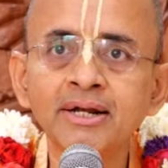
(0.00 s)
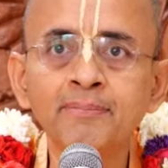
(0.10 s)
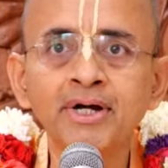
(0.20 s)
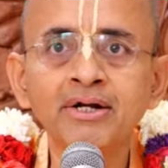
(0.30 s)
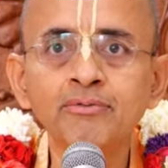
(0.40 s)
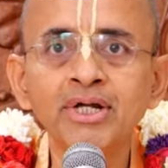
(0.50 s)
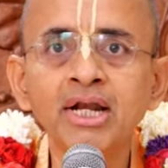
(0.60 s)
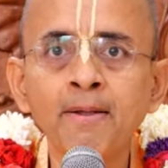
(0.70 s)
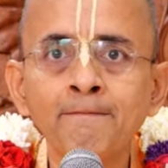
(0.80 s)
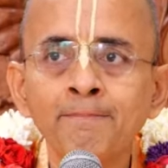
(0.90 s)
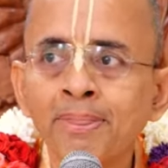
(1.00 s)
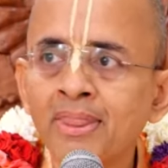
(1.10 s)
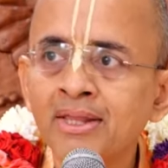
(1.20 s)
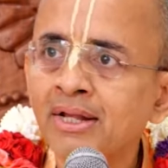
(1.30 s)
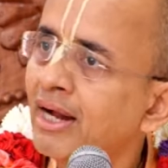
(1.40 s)
did their part well.
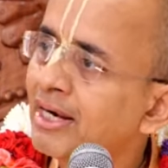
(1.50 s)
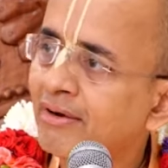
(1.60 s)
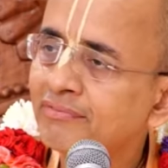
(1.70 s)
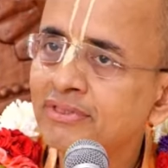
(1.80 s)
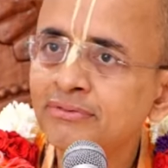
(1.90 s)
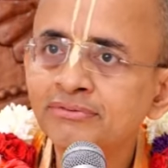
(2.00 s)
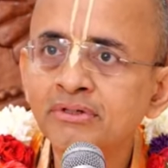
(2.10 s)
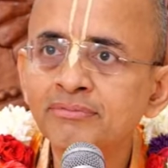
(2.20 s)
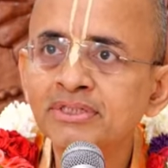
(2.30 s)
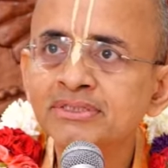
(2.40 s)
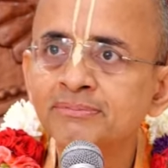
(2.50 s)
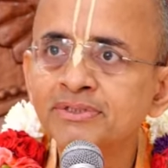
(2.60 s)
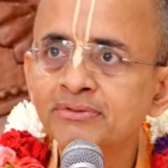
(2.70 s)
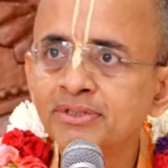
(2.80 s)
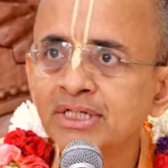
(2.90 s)
And after the Goswami,
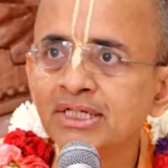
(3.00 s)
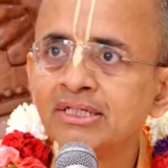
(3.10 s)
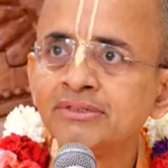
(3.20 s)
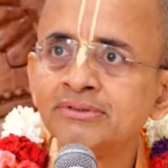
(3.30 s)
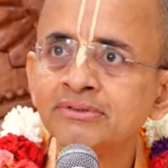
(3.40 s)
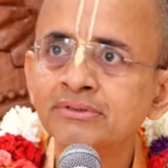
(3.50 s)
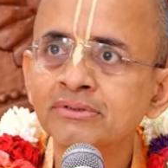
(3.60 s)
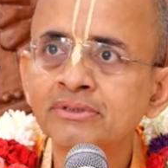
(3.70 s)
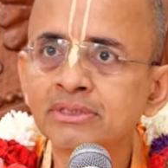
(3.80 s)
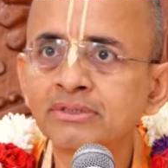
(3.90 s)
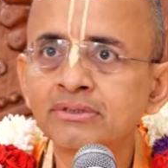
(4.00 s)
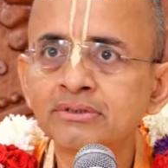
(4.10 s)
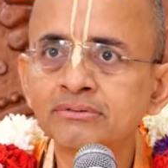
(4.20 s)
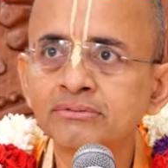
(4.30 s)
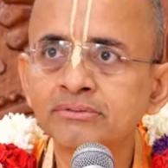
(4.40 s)
subsequently, you
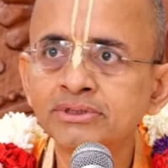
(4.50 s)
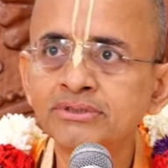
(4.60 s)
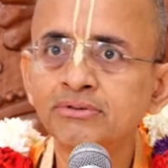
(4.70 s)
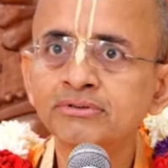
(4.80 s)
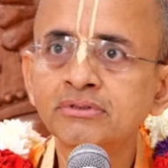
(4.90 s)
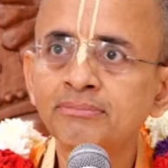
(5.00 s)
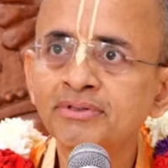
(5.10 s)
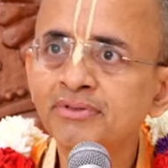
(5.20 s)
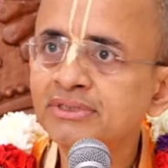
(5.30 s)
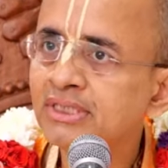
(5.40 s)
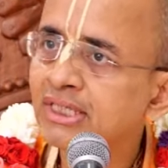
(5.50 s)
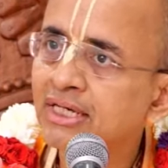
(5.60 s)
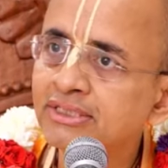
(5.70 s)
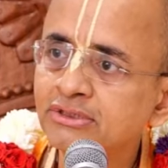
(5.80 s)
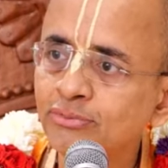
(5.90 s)
know, Jiva Goswami was the
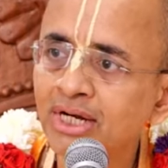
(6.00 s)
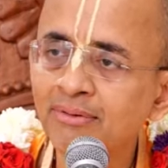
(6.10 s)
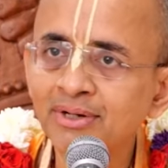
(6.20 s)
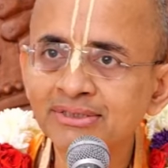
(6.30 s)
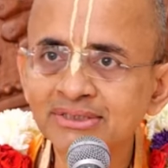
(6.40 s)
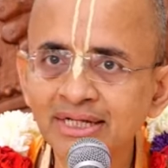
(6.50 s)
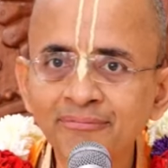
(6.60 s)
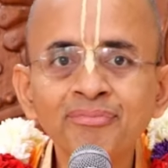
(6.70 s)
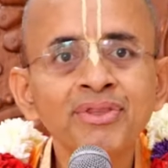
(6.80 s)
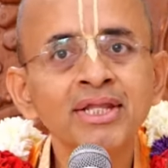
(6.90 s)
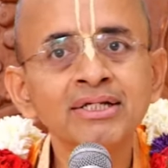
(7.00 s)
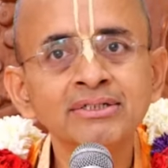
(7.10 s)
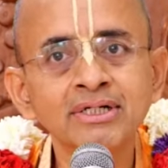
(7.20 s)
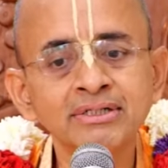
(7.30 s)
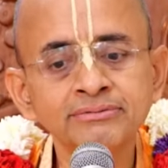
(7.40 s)
youngest one amongst them.
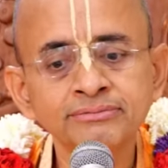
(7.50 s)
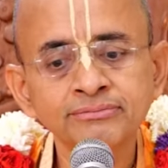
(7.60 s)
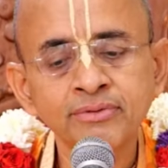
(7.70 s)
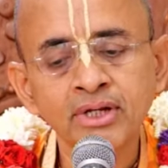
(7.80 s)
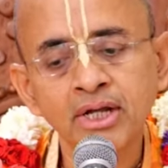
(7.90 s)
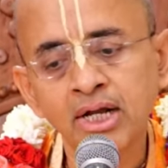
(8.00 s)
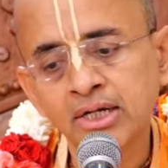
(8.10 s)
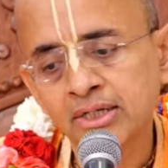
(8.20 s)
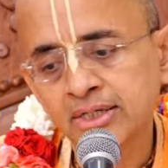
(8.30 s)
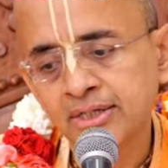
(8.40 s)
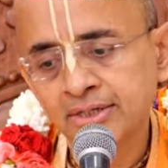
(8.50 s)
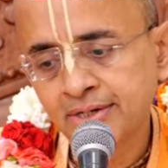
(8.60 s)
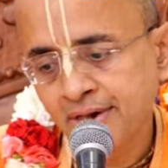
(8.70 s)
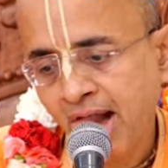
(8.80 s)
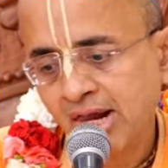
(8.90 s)
and
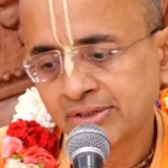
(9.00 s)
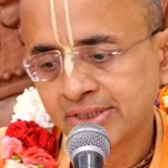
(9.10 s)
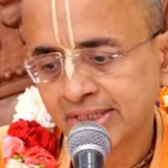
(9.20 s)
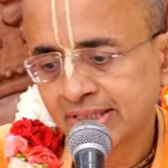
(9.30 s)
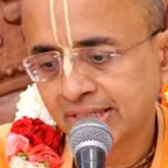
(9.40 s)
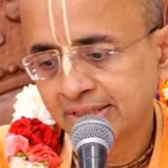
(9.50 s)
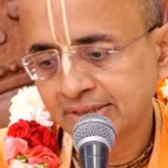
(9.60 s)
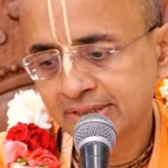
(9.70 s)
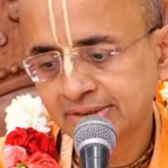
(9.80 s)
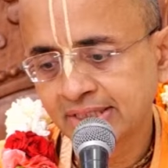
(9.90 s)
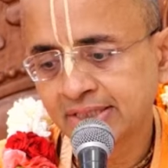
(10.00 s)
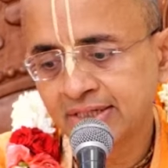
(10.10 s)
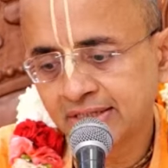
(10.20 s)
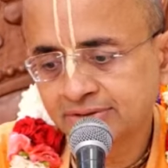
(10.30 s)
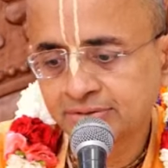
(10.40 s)
uh, he guided the three
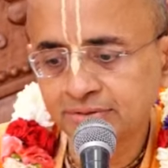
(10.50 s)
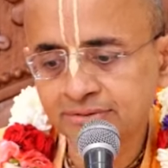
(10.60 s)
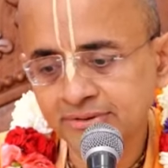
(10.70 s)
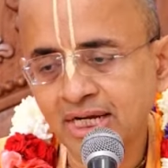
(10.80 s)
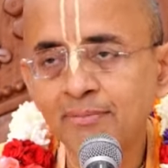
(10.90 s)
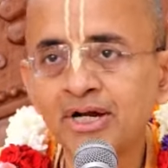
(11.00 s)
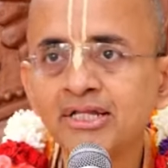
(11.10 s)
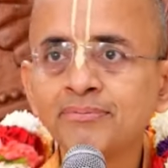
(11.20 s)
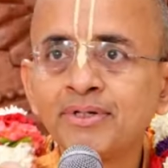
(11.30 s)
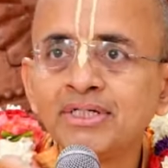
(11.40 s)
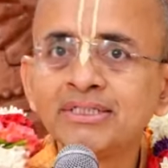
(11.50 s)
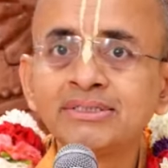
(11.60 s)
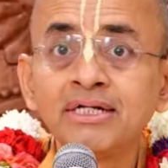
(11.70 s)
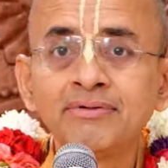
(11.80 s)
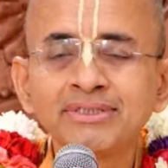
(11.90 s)
great souls, Shyamananda
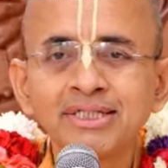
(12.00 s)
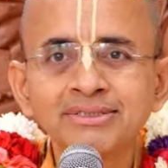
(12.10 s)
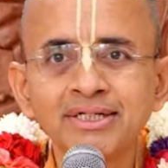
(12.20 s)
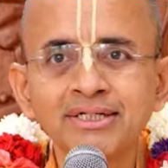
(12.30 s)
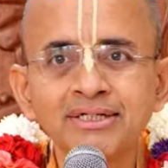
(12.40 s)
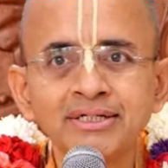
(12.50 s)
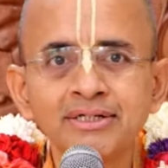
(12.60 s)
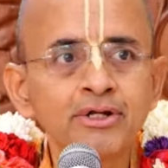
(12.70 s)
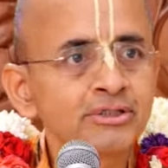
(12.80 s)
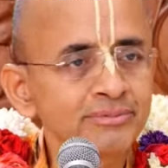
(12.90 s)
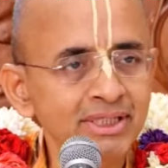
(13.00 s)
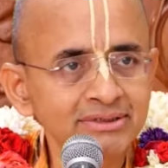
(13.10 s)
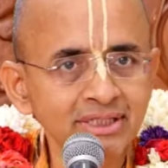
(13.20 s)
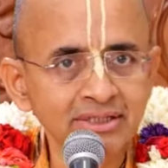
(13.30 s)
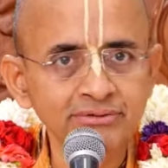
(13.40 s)
Pandit, Srinivas Acharya, and
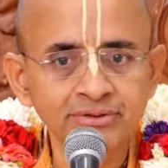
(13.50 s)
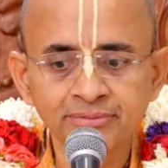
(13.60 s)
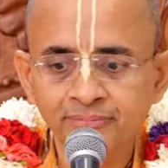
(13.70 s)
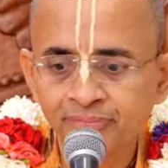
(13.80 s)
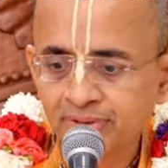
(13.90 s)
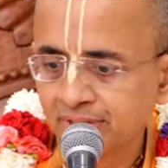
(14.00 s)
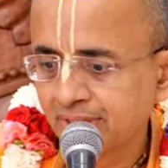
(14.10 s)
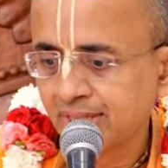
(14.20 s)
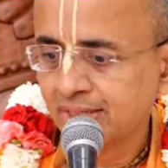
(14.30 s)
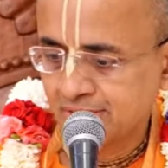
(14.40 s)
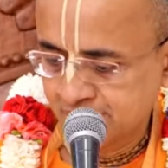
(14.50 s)
Narottamdas Thakur. Hmm.